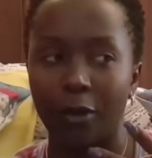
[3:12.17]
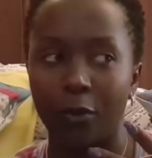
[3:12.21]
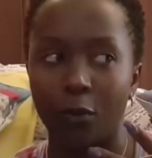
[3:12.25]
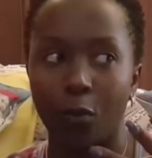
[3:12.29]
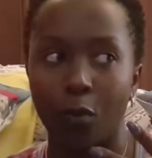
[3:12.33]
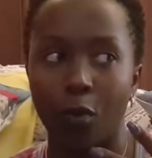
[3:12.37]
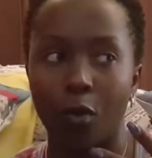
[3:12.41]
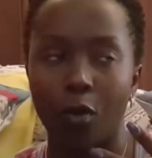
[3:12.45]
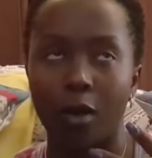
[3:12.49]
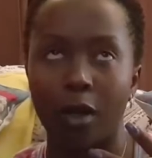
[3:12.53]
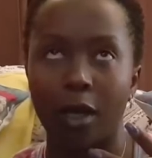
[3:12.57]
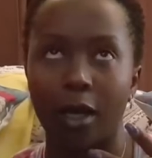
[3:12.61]

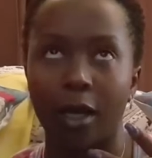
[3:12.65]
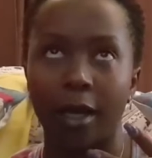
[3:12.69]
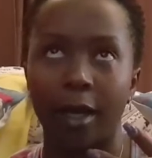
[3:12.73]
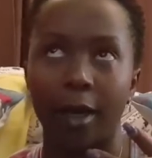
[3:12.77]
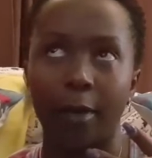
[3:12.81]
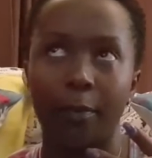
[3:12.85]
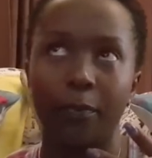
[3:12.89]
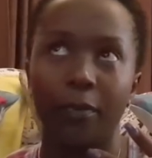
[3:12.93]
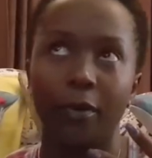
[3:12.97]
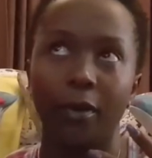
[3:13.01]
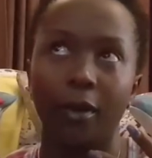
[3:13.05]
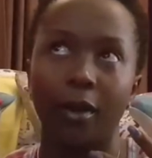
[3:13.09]
woke
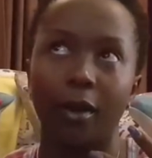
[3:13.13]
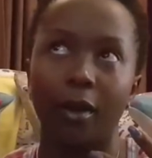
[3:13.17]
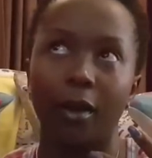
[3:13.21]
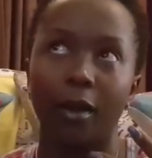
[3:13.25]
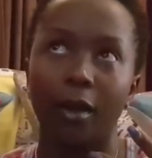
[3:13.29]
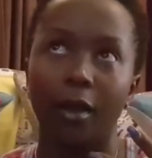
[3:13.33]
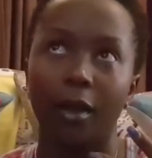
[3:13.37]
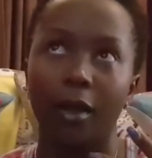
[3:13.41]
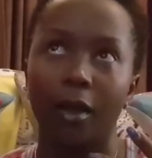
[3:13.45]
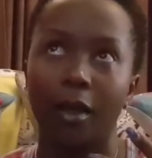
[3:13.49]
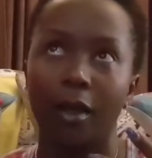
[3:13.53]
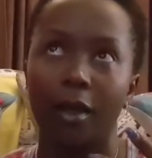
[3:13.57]
up
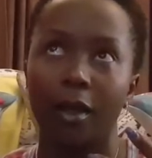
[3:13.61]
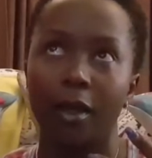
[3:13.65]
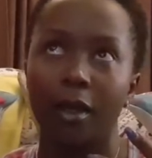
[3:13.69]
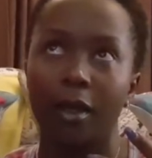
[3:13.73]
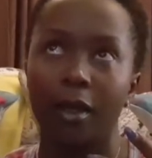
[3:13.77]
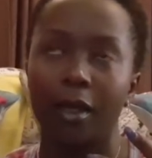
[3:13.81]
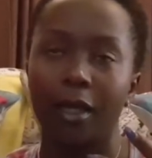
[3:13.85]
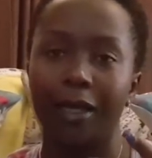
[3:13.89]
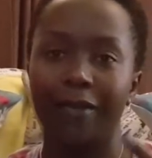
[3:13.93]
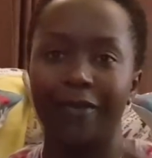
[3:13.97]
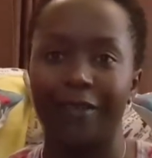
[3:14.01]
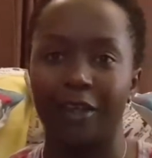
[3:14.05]

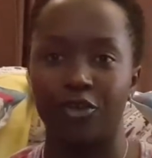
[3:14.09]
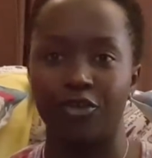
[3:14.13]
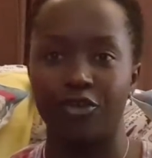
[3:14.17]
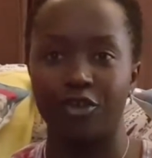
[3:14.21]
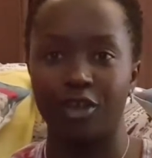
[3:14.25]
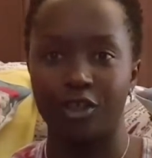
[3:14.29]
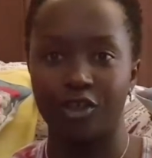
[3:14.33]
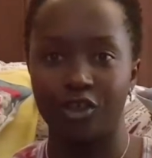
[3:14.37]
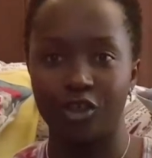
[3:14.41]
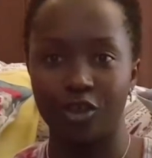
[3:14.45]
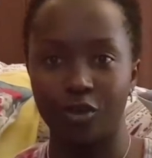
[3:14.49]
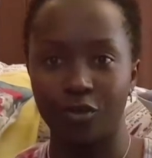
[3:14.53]
in the
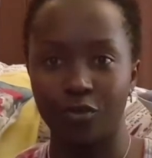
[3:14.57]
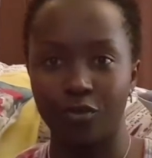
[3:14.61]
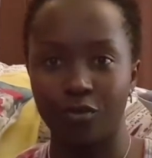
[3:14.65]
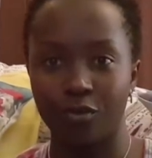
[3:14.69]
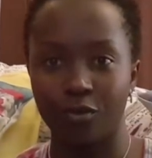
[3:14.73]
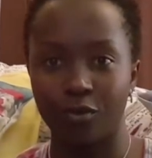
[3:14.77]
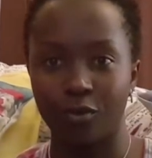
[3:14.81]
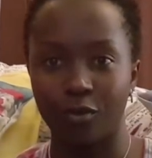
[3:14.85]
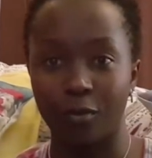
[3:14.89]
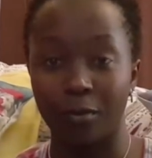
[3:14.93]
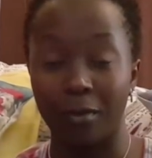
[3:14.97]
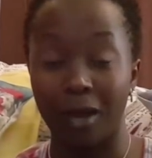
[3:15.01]
dressing
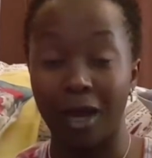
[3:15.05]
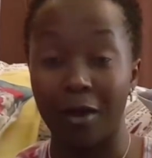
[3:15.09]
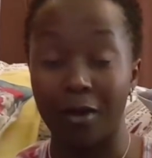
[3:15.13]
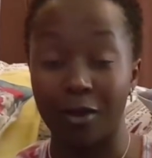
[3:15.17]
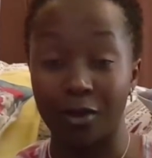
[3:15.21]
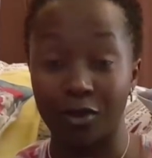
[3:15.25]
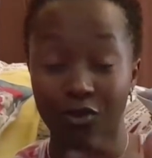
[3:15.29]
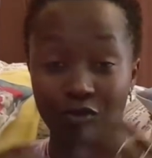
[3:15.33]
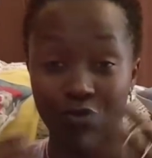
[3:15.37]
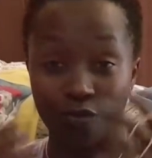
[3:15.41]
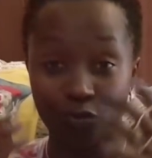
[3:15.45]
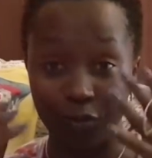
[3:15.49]
room. I
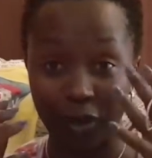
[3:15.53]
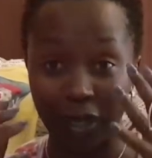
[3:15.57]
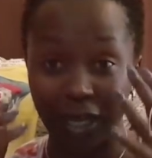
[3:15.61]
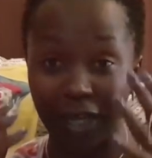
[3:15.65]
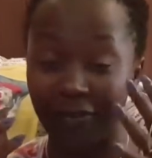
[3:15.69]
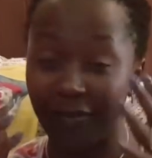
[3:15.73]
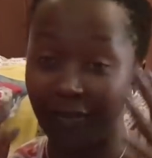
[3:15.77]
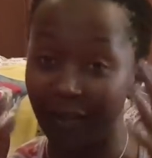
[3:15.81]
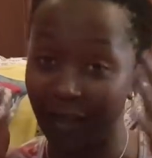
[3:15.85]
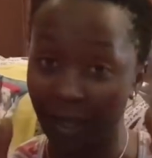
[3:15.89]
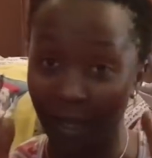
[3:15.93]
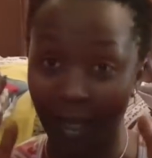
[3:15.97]

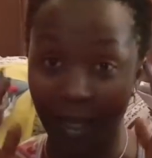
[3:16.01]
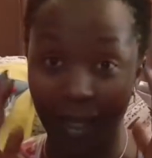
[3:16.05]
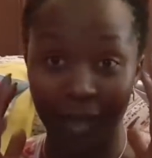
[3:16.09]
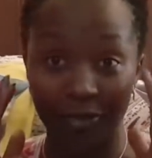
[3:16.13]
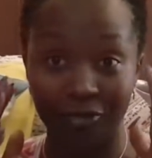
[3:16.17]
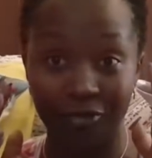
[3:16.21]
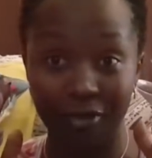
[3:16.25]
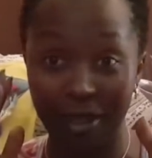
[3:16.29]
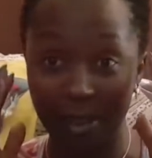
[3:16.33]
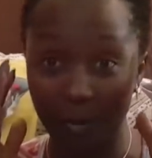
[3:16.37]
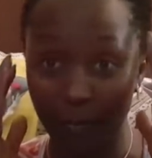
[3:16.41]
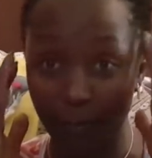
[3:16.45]
think I
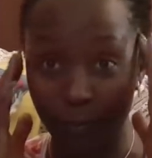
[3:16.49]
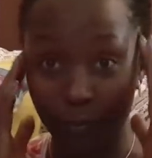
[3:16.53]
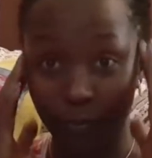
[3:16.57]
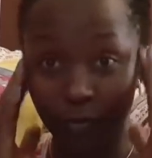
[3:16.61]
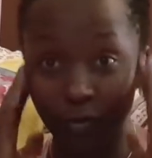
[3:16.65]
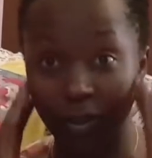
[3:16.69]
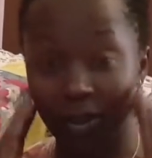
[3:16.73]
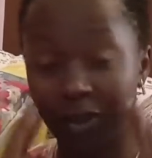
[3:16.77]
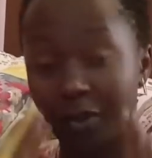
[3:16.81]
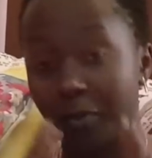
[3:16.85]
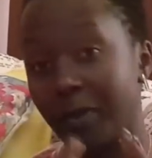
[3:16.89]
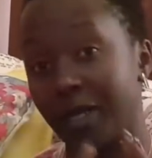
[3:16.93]
had really
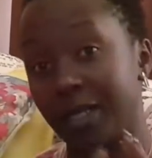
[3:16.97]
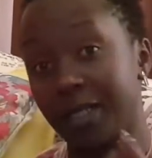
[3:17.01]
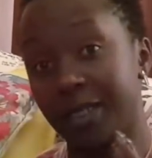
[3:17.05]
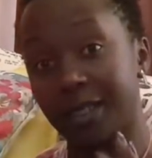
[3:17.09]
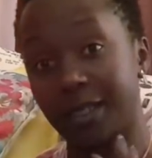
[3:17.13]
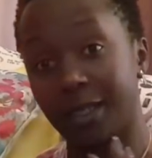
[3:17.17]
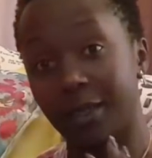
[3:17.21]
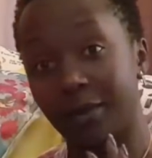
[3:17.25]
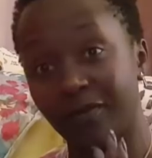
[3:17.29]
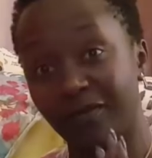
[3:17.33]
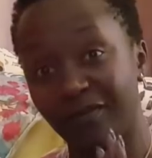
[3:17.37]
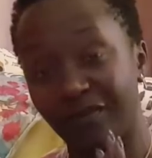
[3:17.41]
pushed
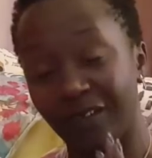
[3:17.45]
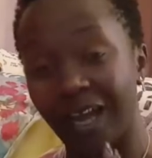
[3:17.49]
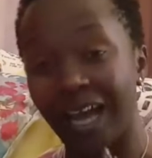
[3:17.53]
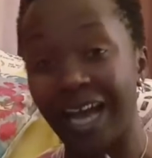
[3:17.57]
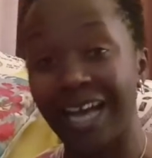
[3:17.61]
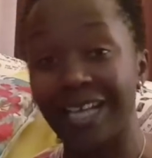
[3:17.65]
myself.